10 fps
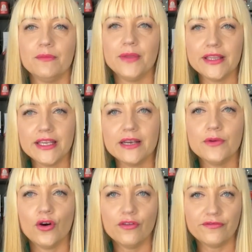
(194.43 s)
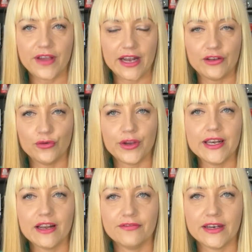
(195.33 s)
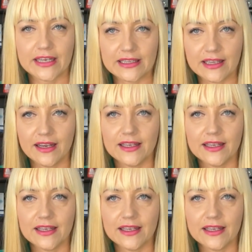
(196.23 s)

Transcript: Median home value in Alpharetta